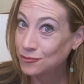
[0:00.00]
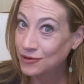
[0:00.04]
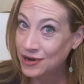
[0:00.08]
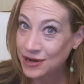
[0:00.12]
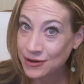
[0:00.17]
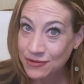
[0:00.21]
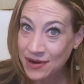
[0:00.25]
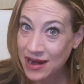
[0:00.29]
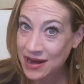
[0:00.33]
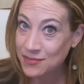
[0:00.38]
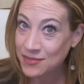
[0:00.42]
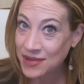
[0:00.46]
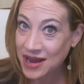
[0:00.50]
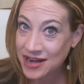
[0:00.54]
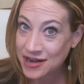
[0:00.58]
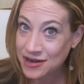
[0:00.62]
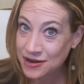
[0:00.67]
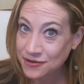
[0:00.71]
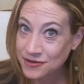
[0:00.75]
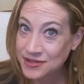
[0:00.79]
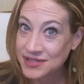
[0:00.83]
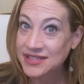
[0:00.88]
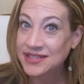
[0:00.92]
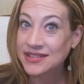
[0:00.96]
rewrite my
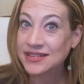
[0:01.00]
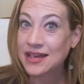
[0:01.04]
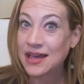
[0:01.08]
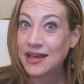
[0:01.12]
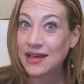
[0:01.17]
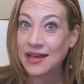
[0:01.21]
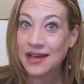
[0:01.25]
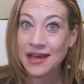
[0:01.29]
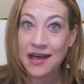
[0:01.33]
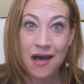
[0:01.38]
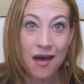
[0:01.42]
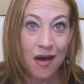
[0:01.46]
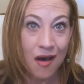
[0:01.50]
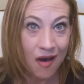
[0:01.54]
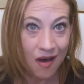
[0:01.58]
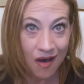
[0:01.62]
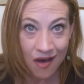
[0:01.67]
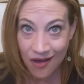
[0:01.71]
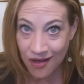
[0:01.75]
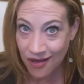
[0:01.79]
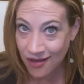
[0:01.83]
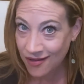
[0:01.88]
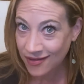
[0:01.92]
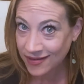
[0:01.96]
notes
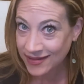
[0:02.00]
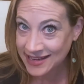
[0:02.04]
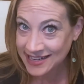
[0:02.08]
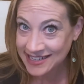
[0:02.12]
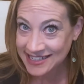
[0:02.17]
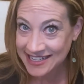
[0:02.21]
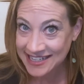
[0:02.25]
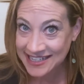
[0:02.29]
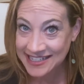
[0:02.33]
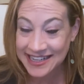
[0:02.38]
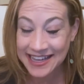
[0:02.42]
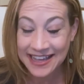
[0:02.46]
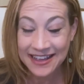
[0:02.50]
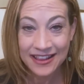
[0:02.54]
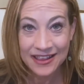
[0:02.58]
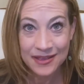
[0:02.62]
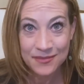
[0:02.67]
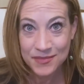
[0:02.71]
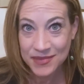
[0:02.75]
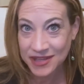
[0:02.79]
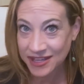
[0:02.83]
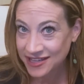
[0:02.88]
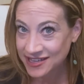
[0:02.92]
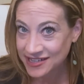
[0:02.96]
all in detail
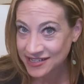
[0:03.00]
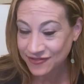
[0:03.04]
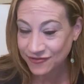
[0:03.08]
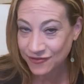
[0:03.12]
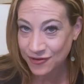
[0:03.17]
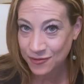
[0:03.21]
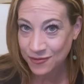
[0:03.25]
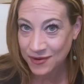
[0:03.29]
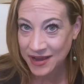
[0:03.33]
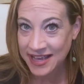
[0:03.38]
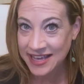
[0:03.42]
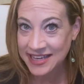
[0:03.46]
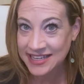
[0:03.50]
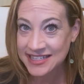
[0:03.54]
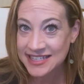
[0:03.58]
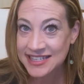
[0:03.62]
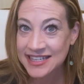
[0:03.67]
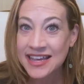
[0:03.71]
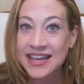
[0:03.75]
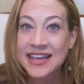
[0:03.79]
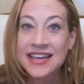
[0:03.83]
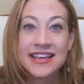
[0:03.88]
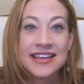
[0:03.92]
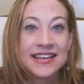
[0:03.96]
a million different
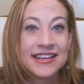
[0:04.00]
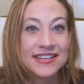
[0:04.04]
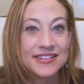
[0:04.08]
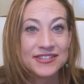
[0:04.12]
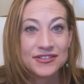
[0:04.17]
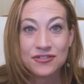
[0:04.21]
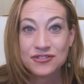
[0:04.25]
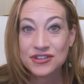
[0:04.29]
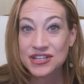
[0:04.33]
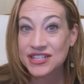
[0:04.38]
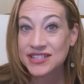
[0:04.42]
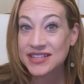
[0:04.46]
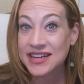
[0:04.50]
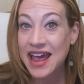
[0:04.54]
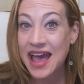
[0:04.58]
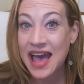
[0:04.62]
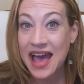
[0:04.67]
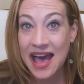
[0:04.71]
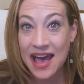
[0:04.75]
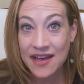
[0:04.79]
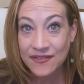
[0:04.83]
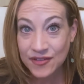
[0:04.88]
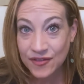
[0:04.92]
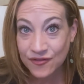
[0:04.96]
ways. So just
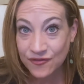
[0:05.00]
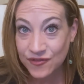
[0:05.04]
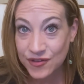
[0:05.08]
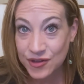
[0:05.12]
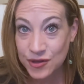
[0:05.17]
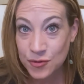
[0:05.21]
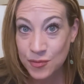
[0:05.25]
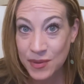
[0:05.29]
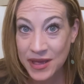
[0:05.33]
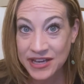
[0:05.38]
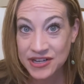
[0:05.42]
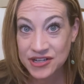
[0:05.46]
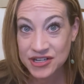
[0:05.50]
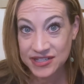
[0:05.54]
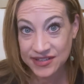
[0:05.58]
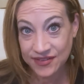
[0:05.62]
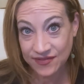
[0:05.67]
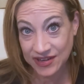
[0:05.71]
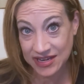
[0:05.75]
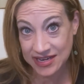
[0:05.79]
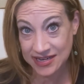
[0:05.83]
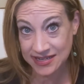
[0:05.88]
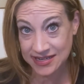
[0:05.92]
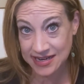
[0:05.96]
have a few pages
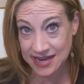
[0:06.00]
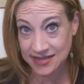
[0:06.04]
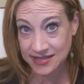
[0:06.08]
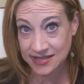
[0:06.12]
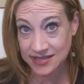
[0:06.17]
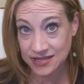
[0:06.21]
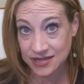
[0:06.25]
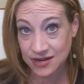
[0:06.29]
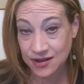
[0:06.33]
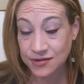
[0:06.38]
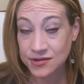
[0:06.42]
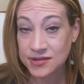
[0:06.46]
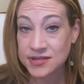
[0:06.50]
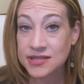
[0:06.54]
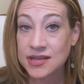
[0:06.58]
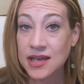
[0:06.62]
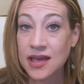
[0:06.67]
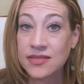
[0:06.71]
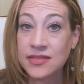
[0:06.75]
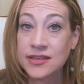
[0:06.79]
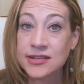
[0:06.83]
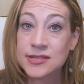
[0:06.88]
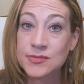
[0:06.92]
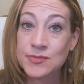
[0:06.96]
of condensed notes
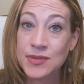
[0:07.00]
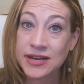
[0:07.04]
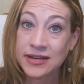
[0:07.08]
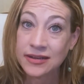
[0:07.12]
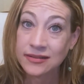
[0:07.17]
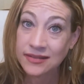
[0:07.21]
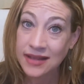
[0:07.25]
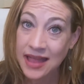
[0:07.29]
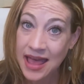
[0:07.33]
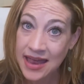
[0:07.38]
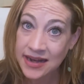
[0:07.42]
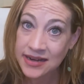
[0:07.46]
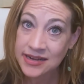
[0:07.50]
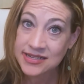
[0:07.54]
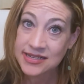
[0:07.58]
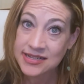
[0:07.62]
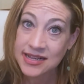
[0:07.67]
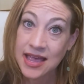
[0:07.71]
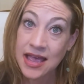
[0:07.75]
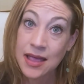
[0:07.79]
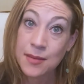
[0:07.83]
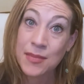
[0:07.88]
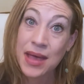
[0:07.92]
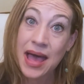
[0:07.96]
and then spend a lot of
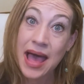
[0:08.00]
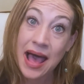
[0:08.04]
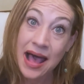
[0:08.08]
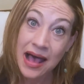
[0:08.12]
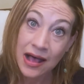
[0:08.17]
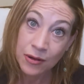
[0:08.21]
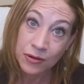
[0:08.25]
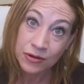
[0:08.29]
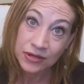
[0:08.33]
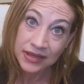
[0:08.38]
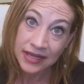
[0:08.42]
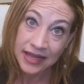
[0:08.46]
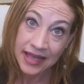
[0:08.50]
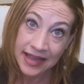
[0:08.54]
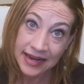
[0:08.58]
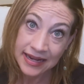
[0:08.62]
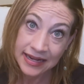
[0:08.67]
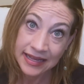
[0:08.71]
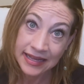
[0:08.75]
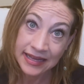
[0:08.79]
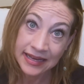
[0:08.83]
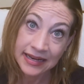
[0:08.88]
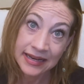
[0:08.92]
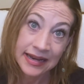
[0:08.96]
time
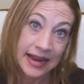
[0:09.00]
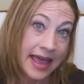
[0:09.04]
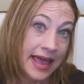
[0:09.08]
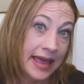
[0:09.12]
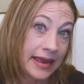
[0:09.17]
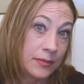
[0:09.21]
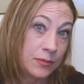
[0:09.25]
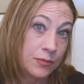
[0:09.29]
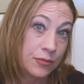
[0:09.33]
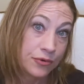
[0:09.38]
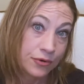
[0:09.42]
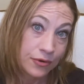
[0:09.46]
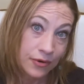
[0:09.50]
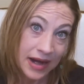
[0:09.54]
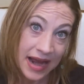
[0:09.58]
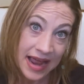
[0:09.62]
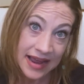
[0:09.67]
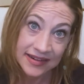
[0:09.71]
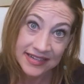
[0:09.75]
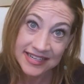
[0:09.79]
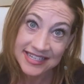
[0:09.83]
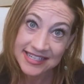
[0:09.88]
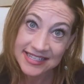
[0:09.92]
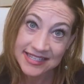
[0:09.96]
outlining and
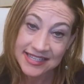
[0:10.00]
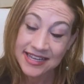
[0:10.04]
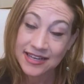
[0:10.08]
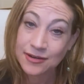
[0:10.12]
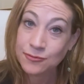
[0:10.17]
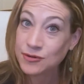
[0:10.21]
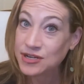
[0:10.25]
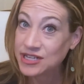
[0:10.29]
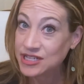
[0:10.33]
practicing